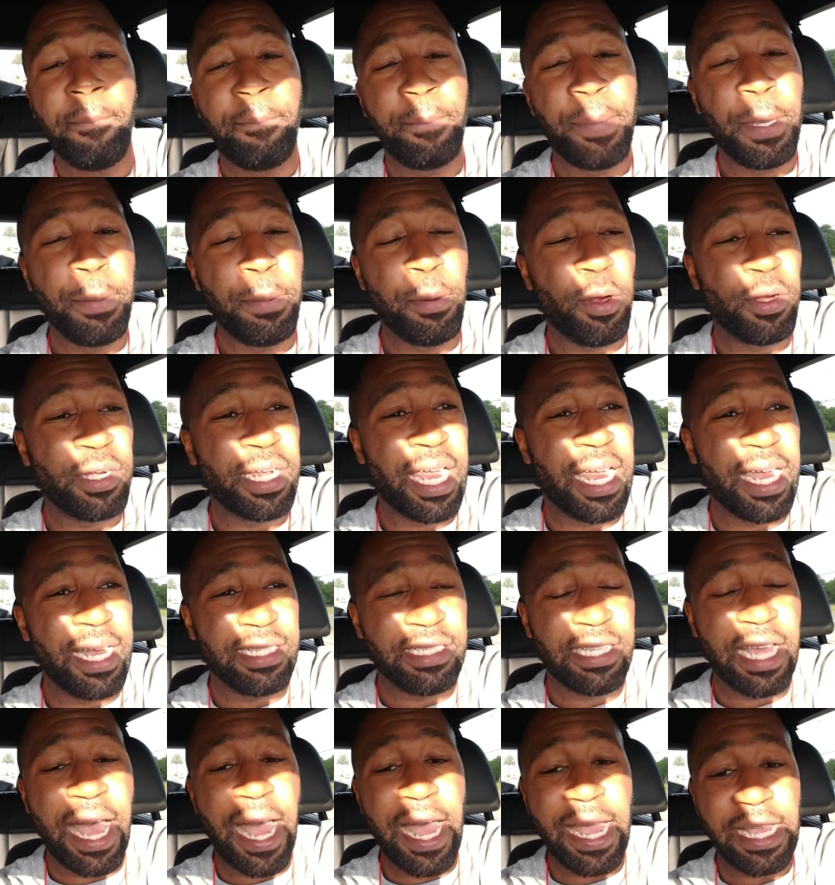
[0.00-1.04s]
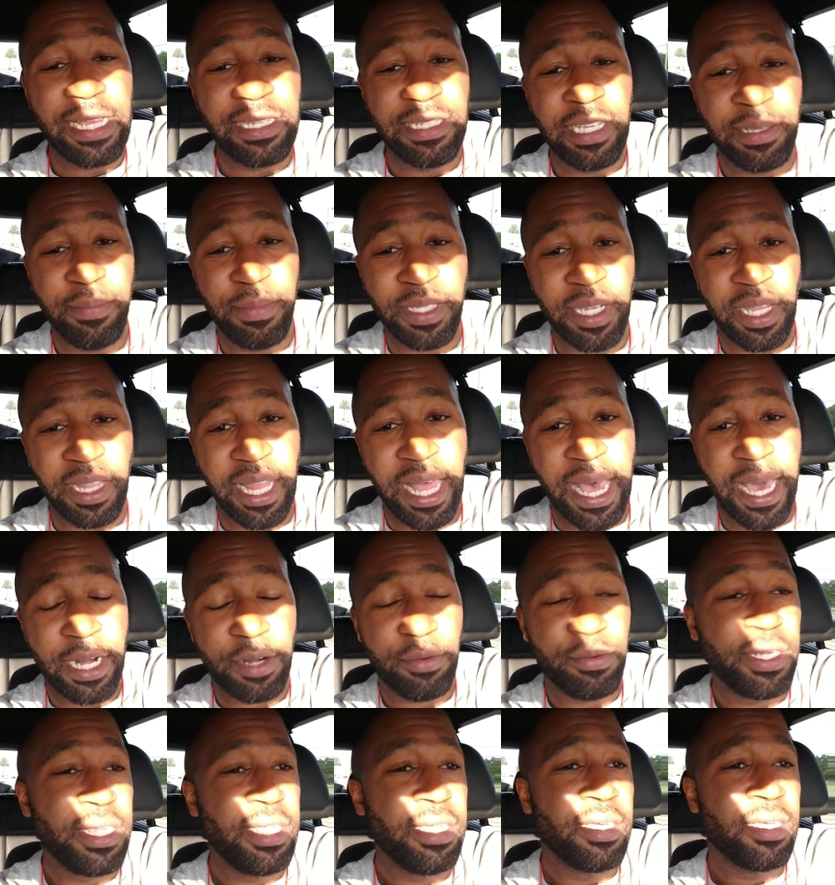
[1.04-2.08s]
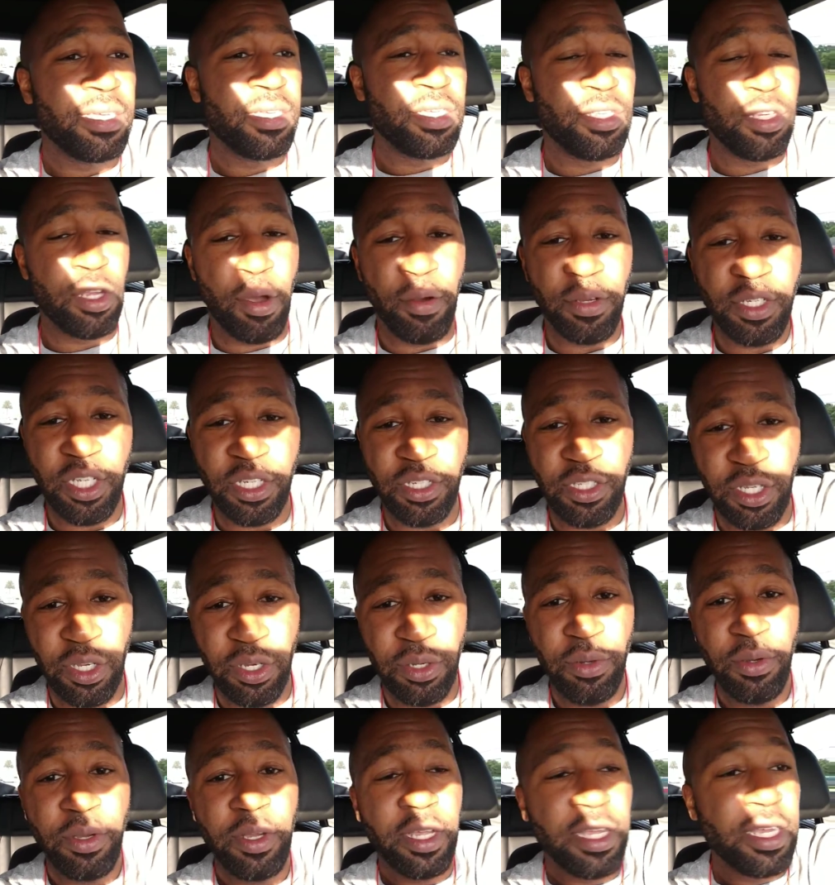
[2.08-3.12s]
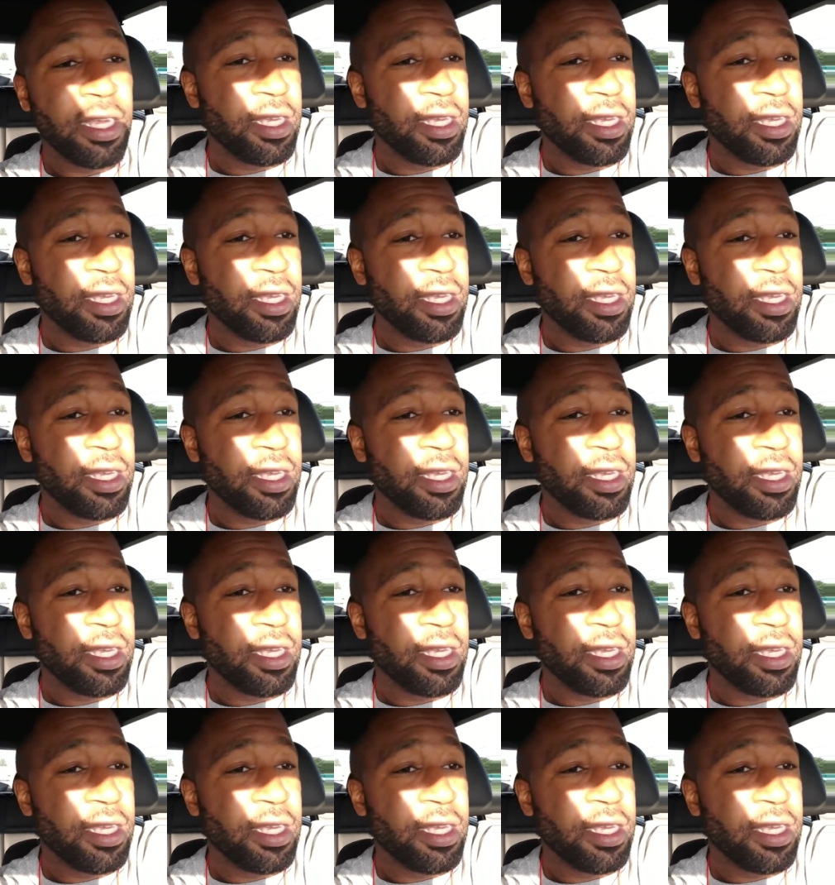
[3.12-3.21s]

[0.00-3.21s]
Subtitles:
People are not as high as him in the lottery. You know what you do?